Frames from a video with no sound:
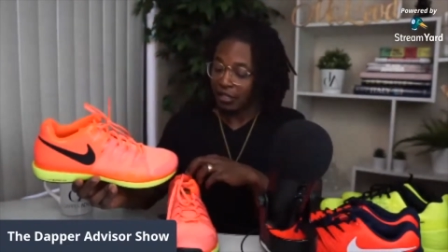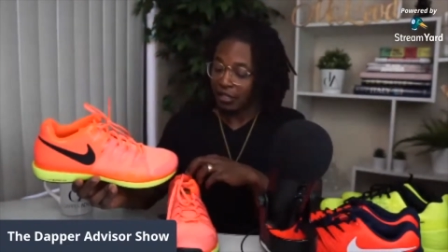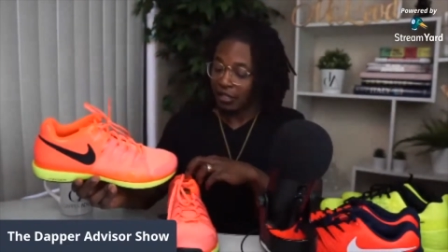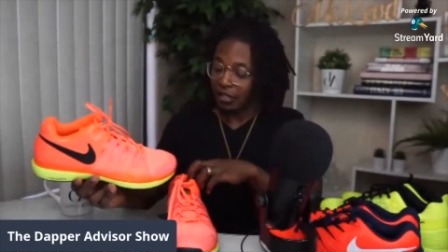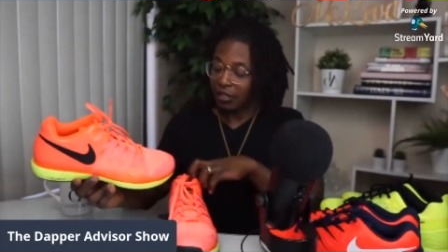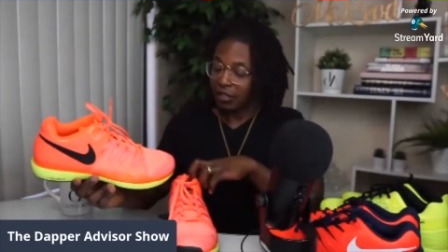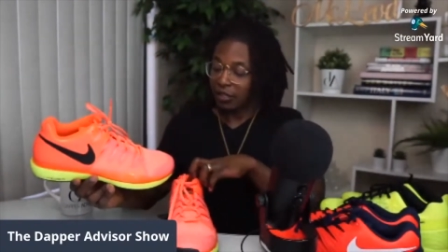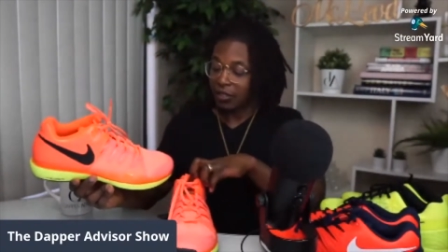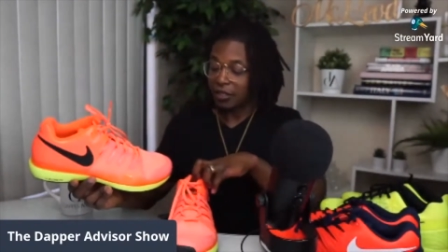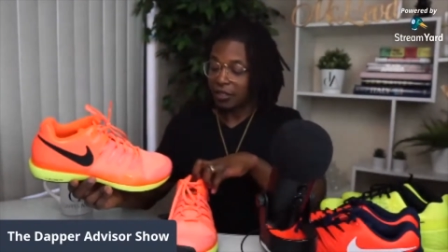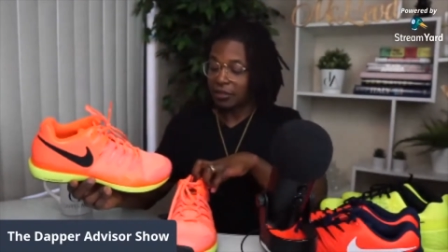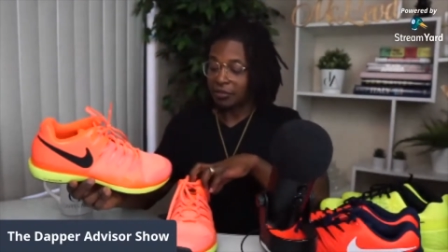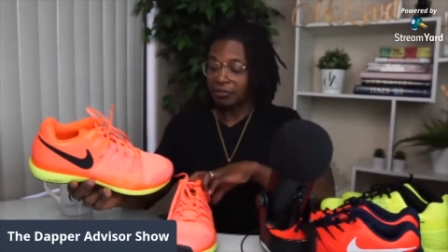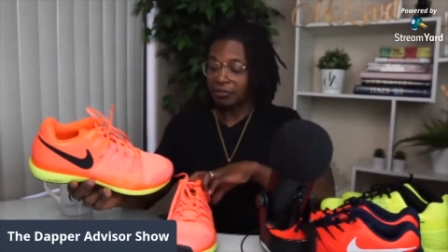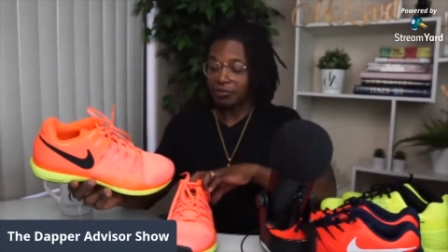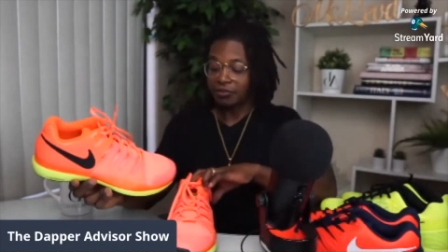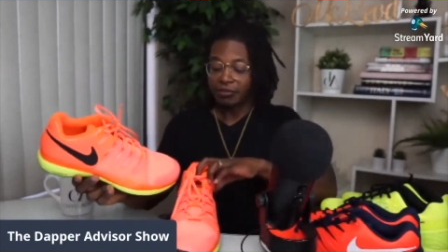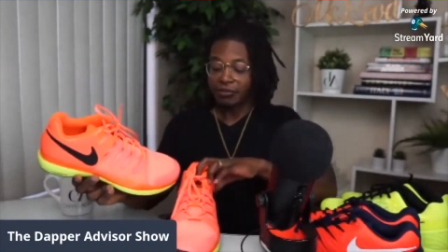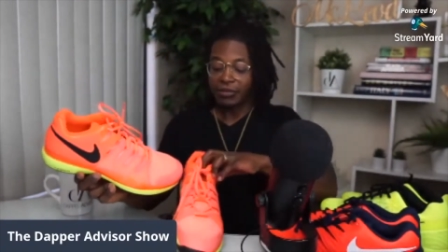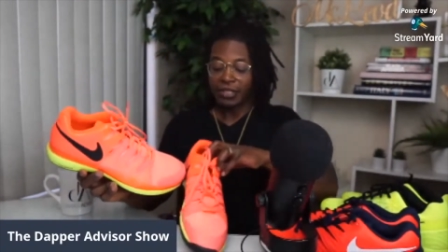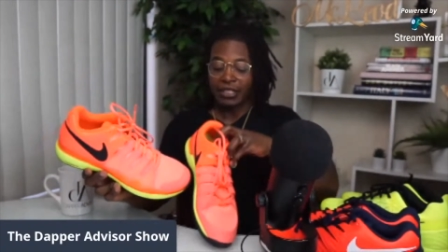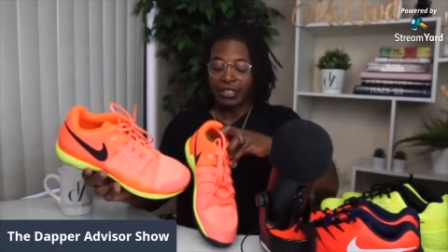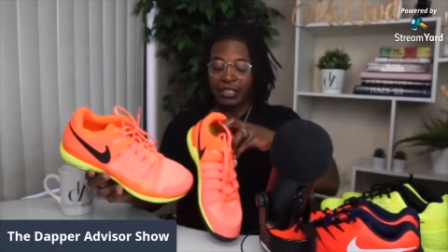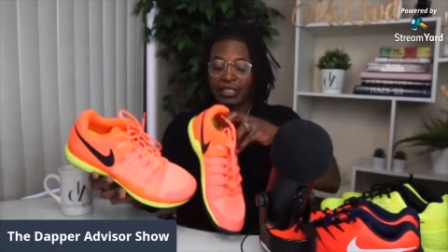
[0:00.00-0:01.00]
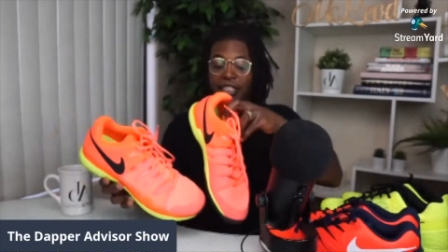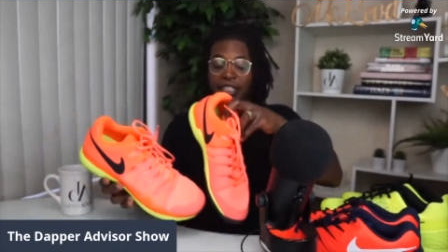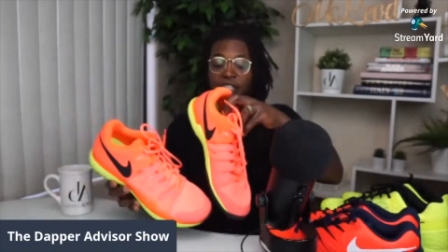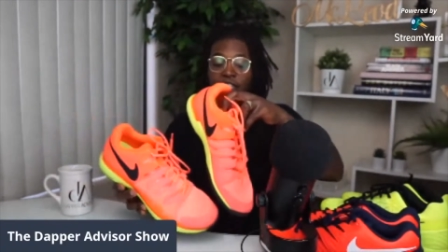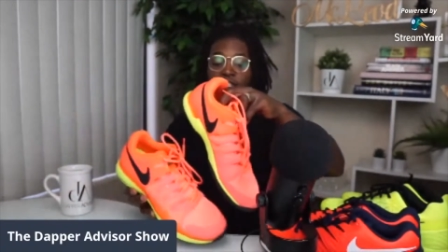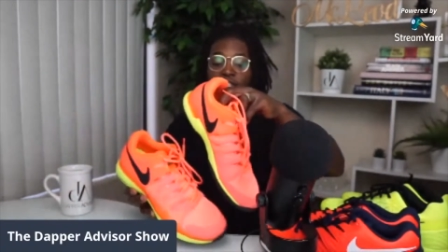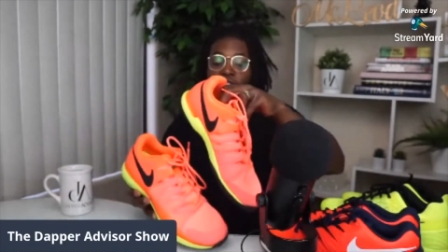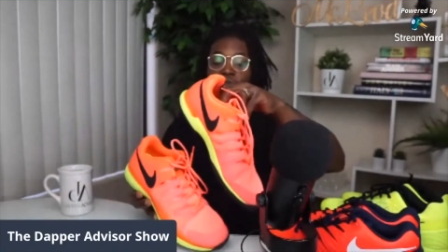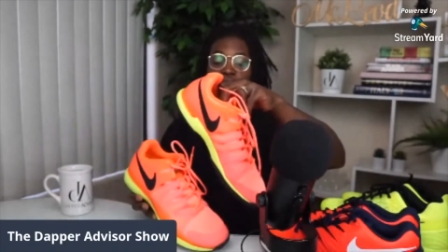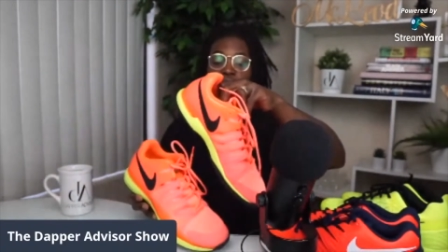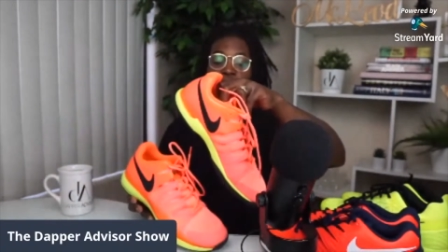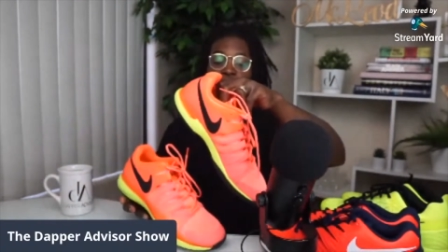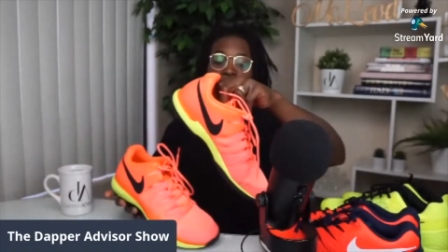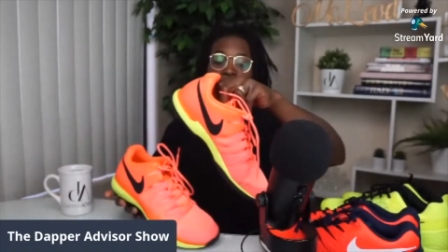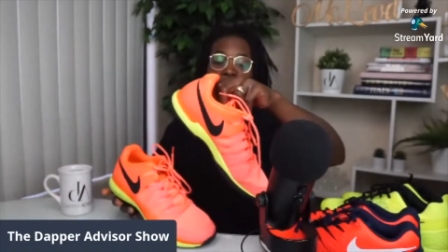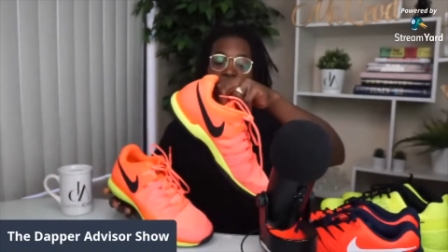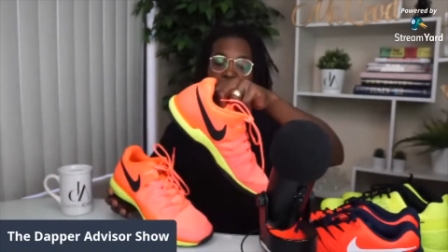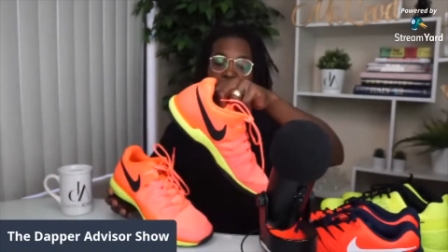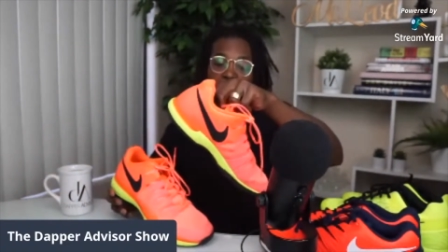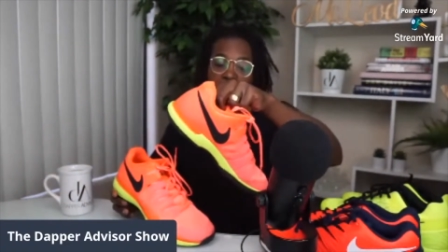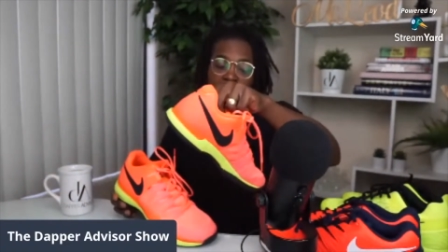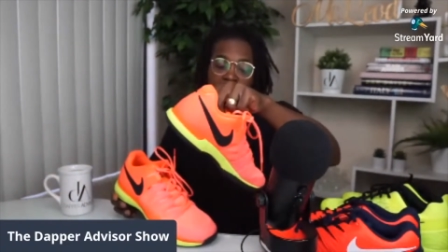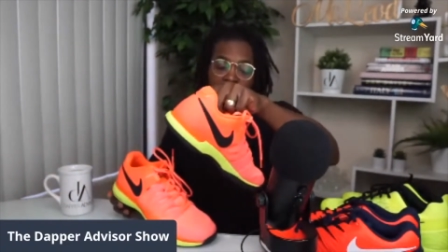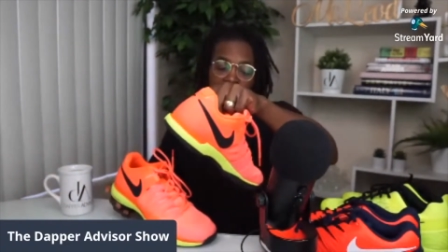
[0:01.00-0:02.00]
Um, these shoes
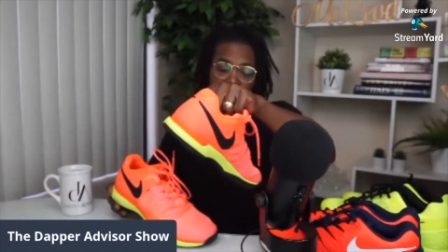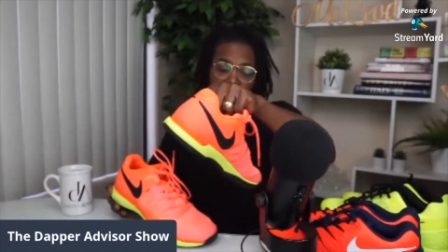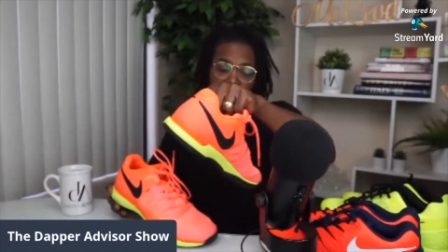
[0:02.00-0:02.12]
here,